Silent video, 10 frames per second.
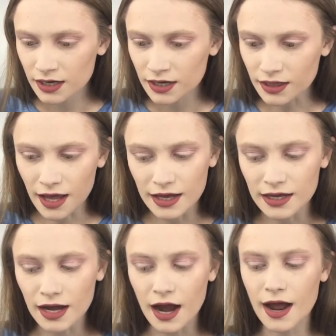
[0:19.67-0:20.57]

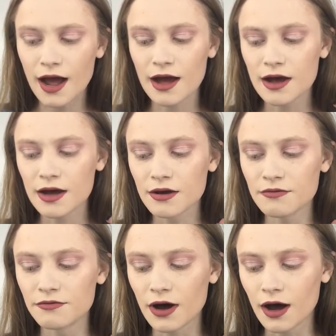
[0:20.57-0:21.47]
Like, I
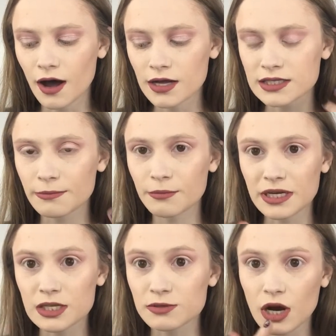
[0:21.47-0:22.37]
have some of my
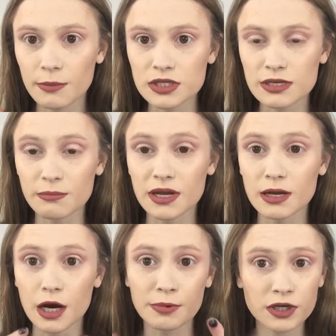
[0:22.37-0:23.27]
subscribers sent me
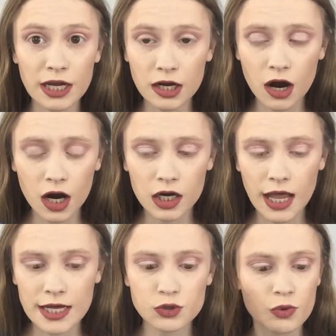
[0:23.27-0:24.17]
a birthday card
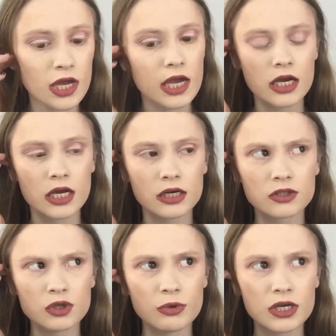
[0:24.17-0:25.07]
last week,
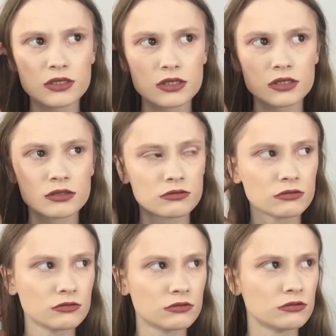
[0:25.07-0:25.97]
2 weeks.
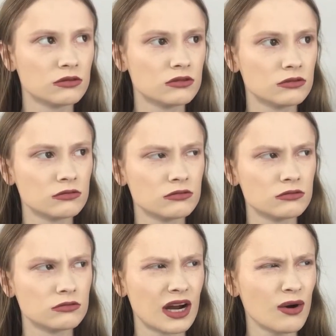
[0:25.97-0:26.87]

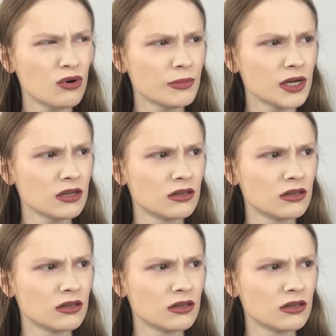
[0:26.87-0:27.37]
How old am I?